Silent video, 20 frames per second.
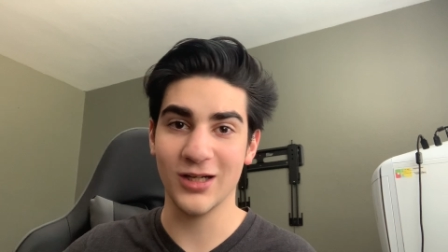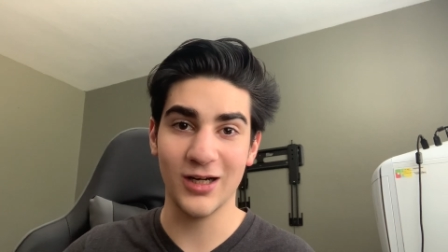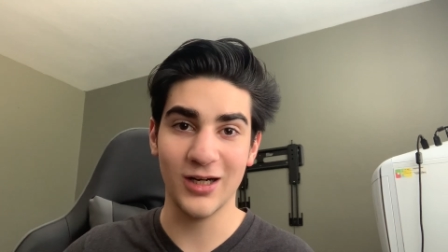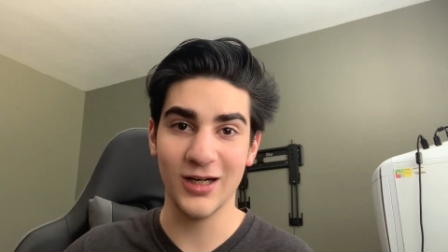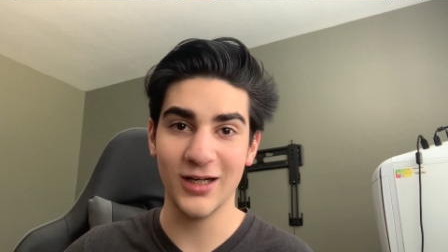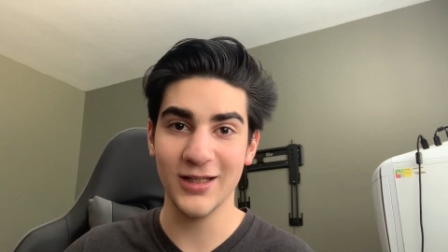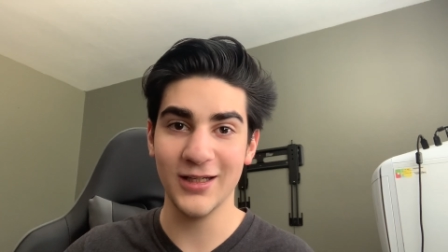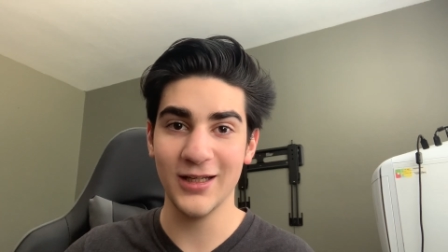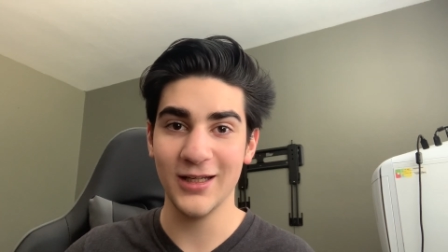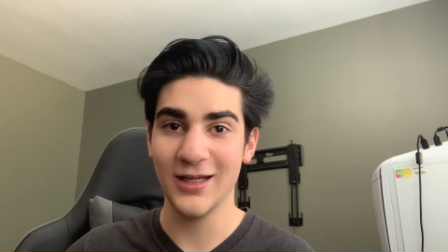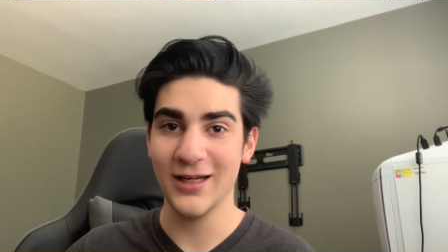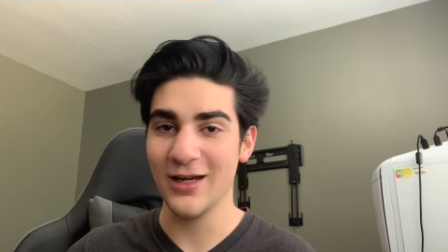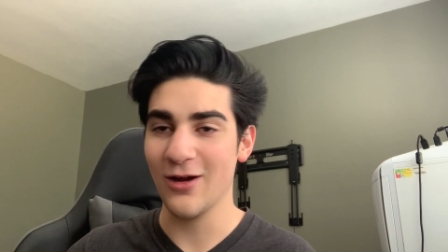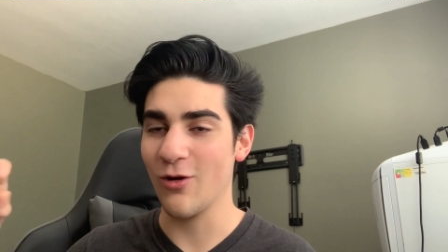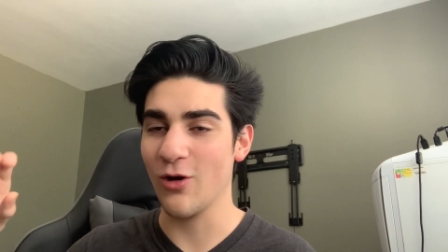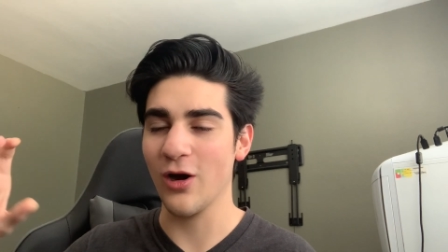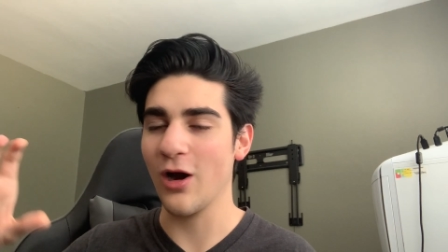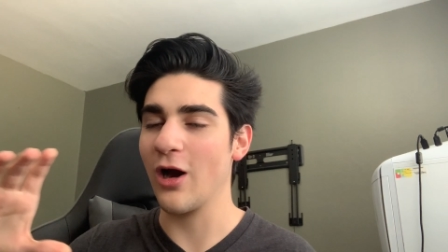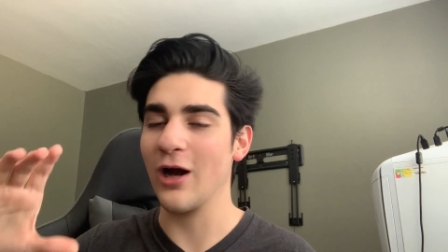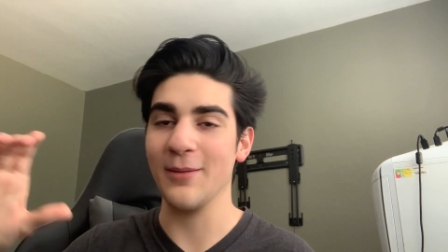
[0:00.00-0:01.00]
COD,
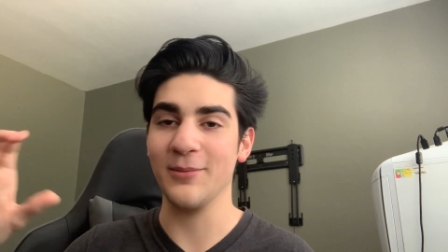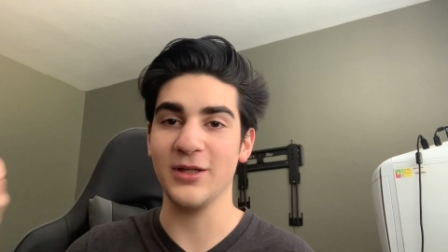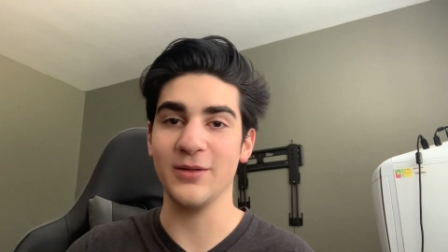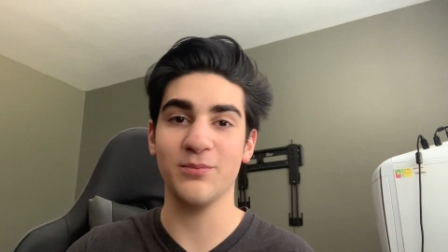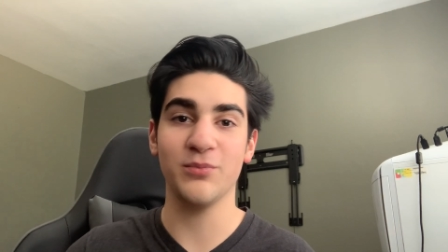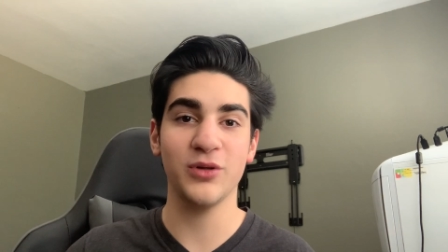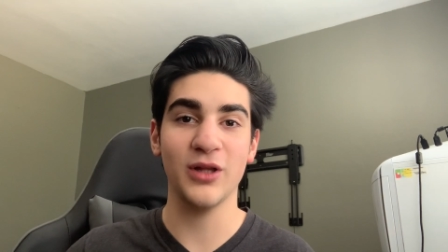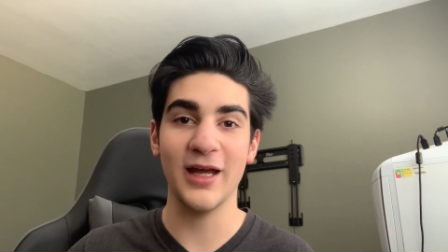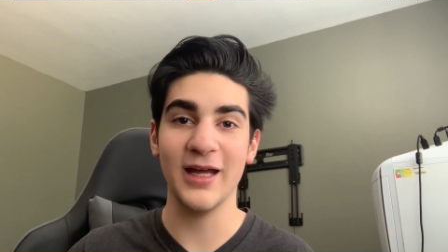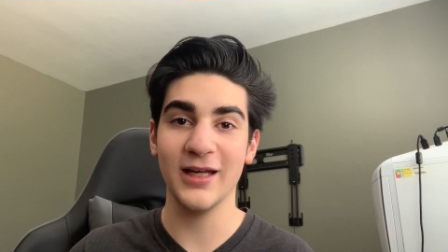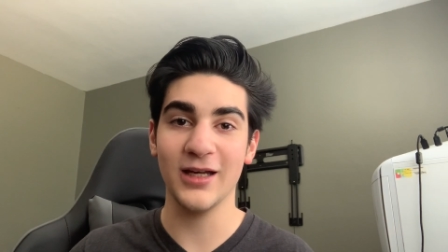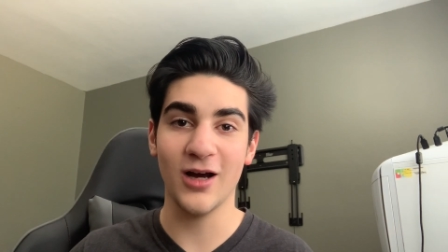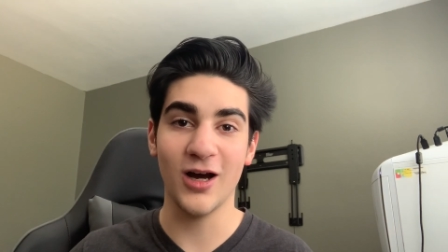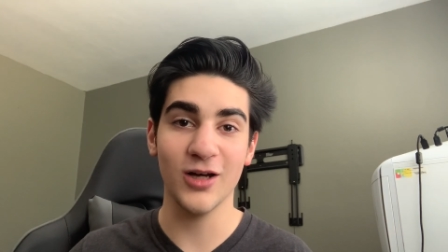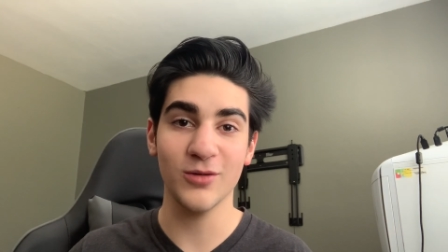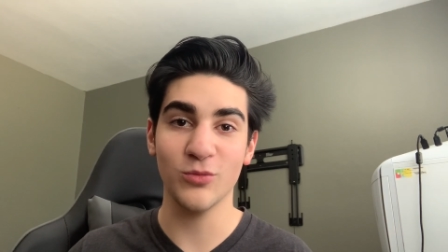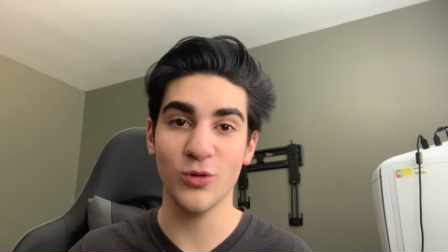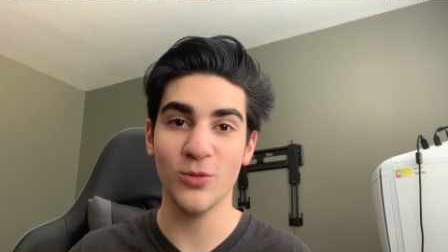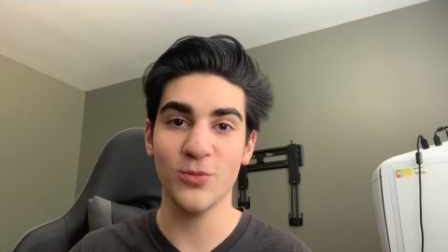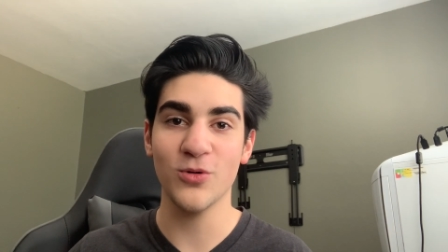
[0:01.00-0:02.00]
or, or I mean play
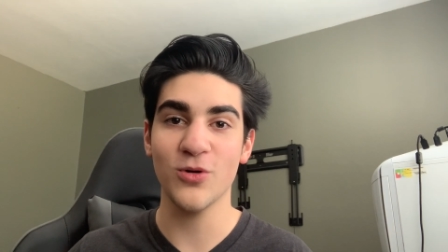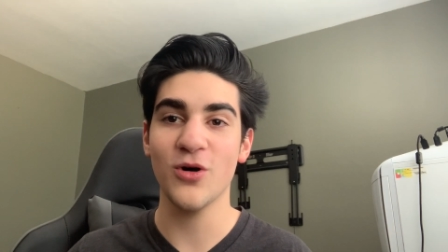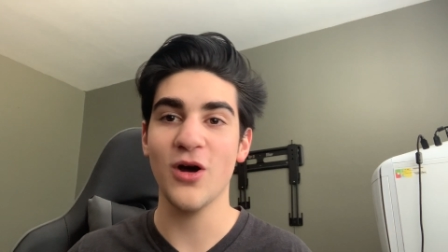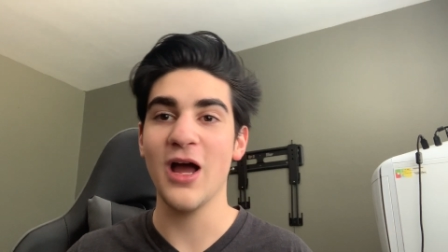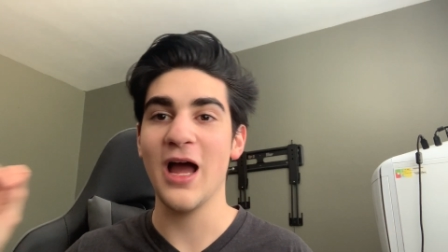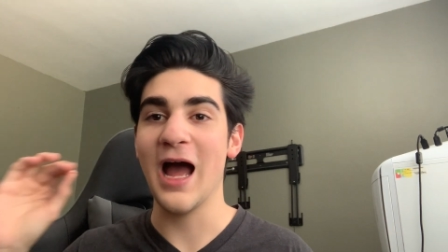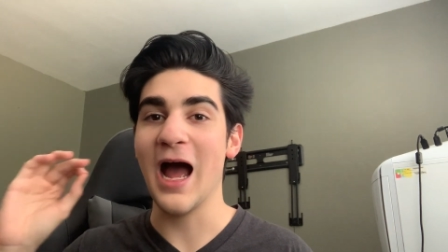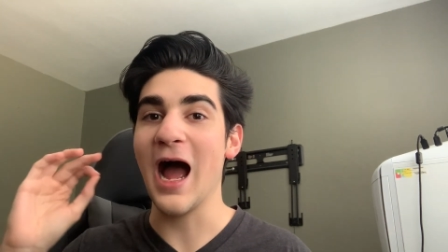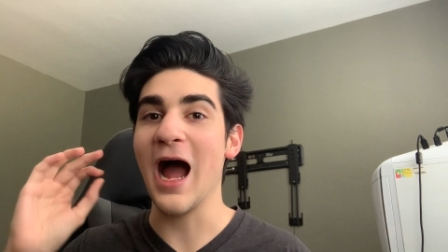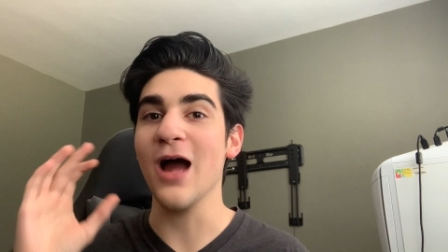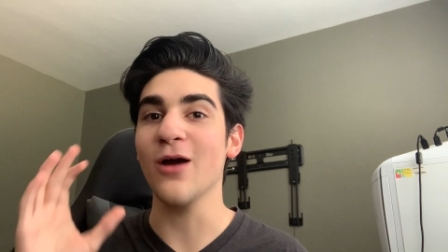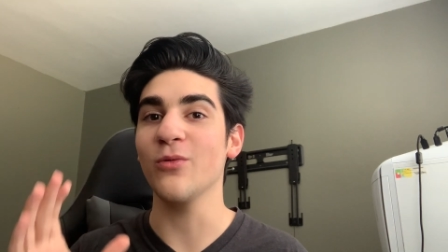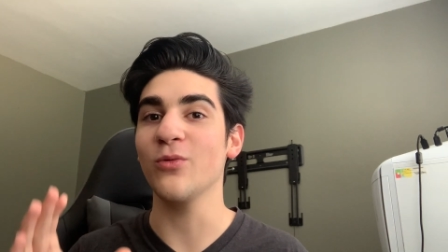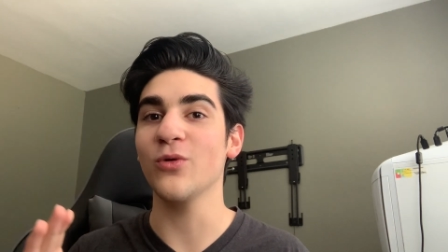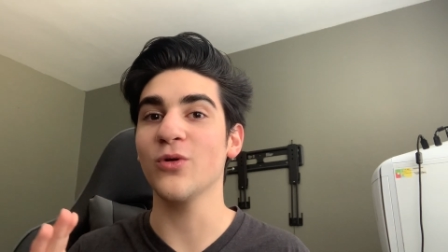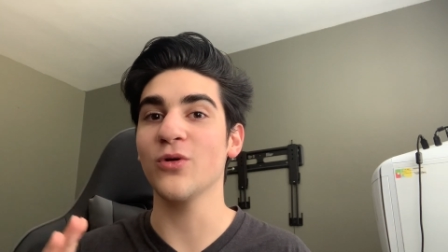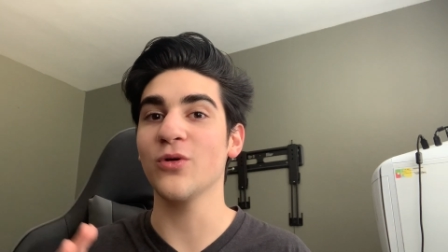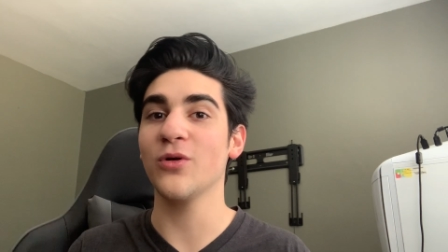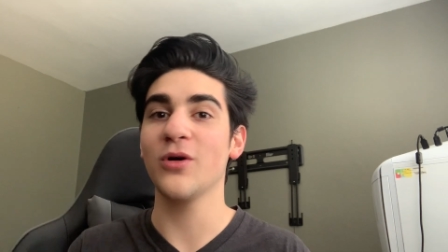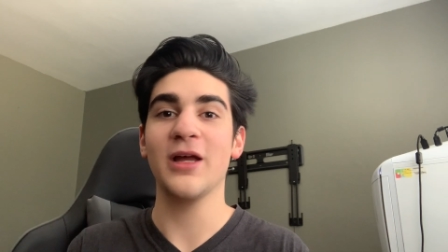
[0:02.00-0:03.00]
COD Mobile, I
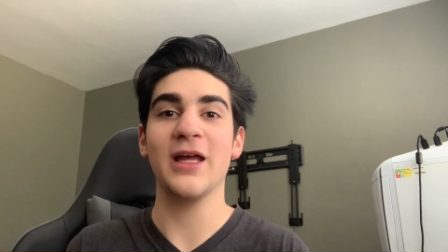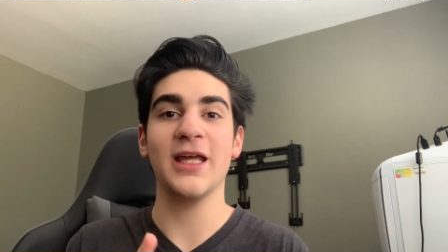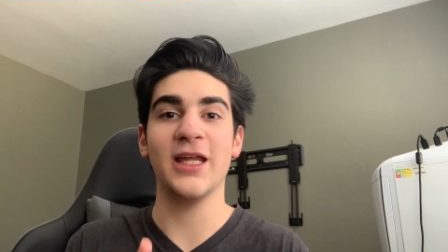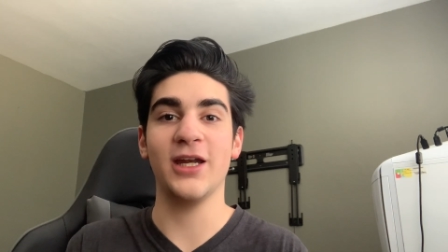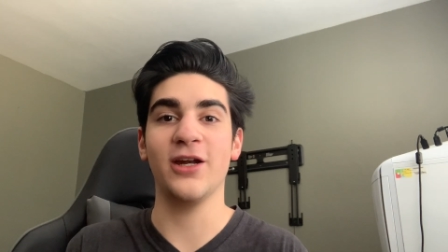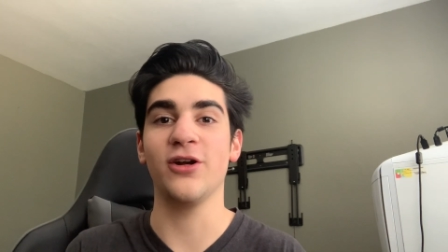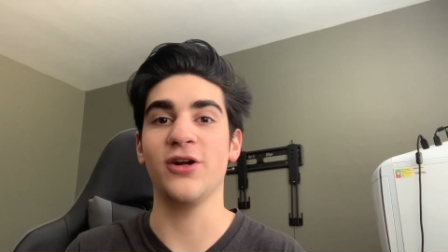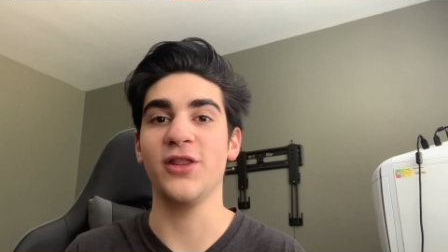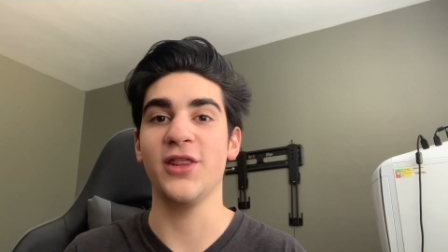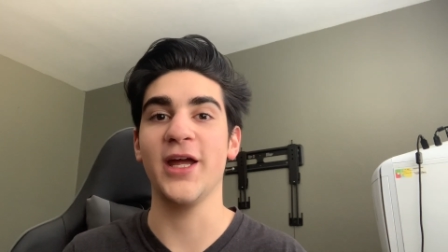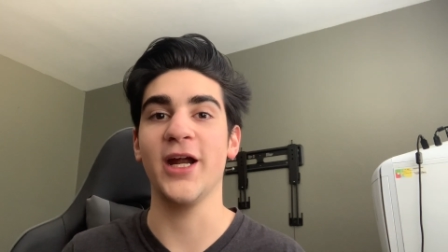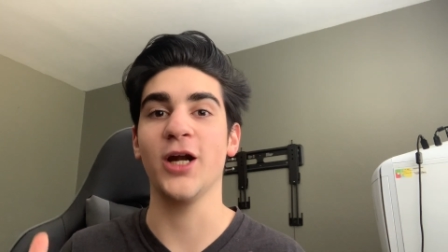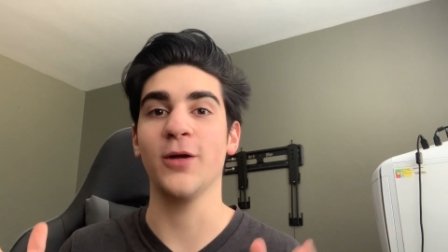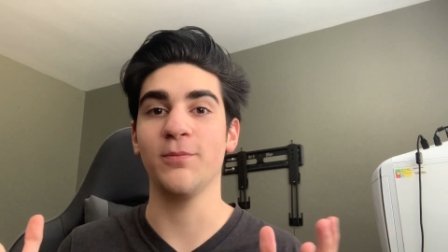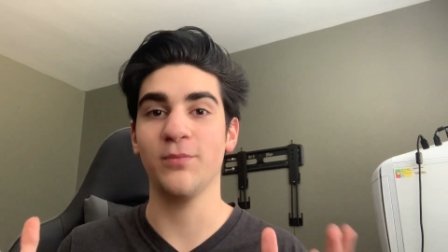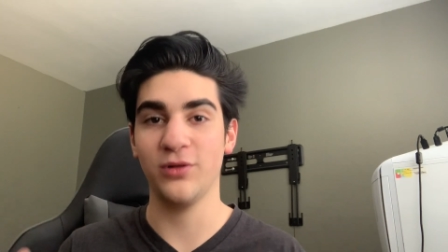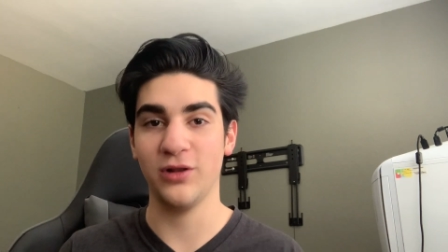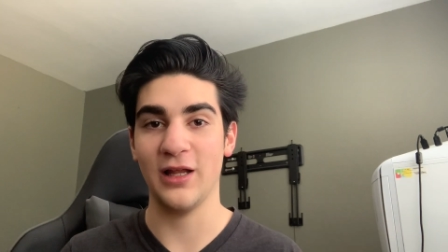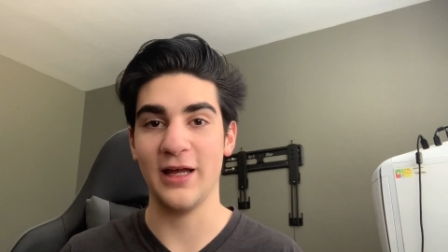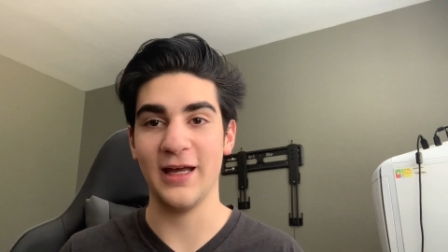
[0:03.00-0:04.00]
will here and there
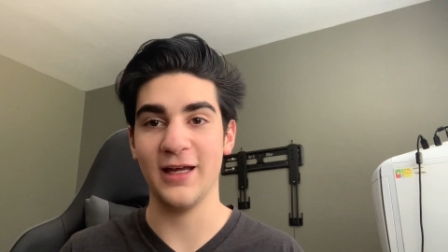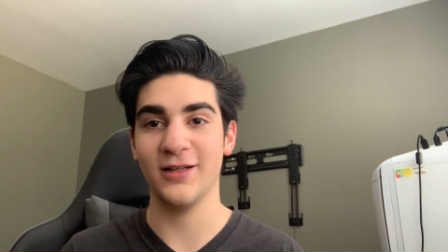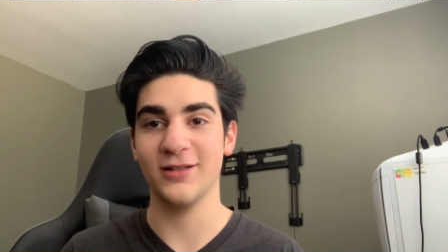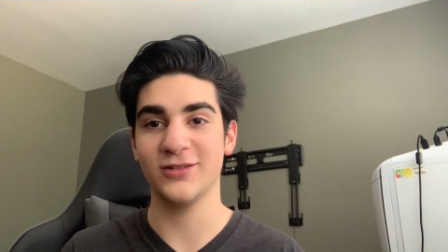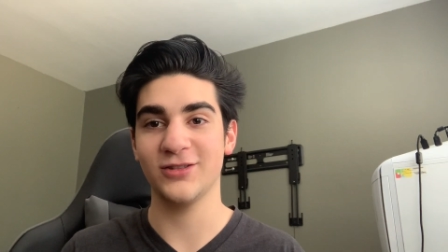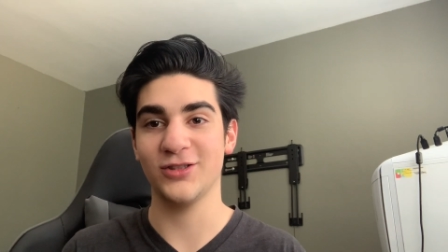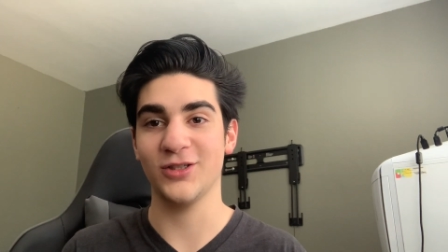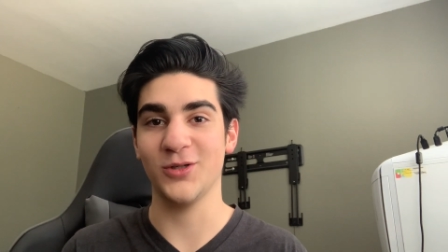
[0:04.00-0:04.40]
play it.